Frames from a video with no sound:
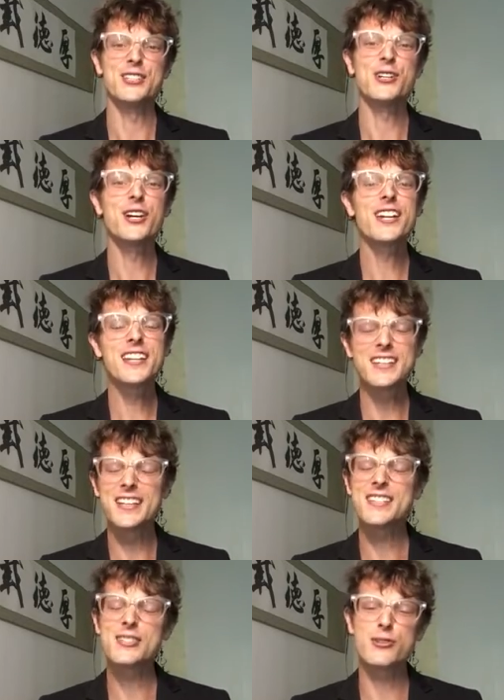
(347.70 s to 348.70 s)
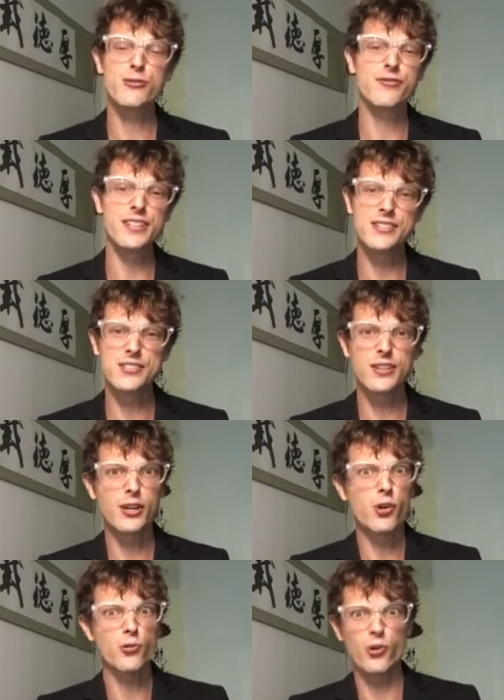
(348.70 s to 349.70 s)
you're going to need to do
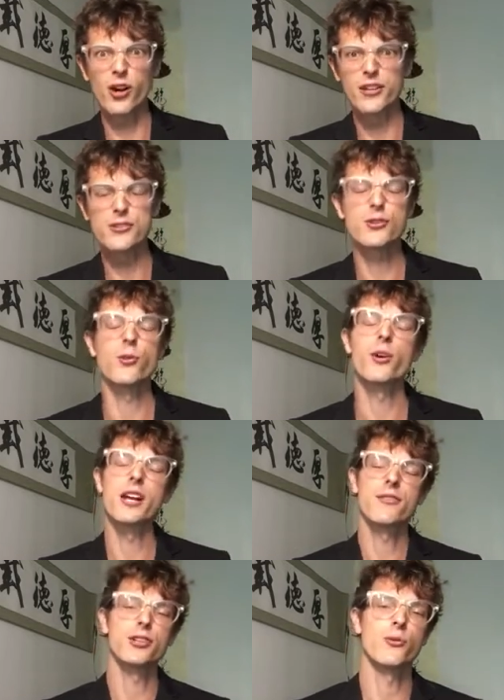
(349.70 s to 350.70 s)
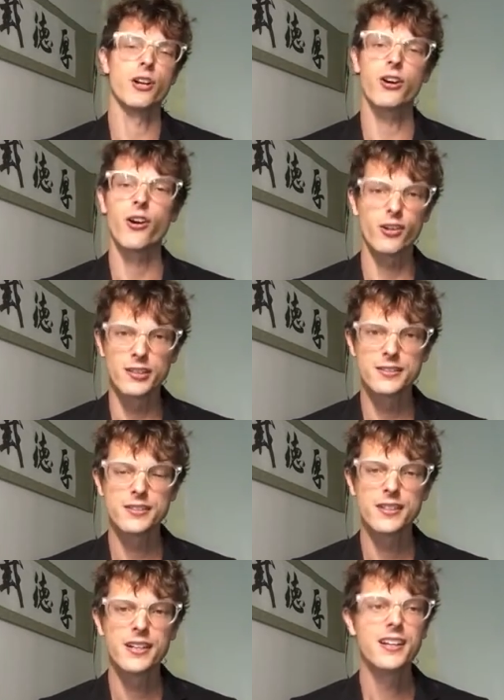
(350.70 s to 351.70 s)
visa runs or whatever you want to call it.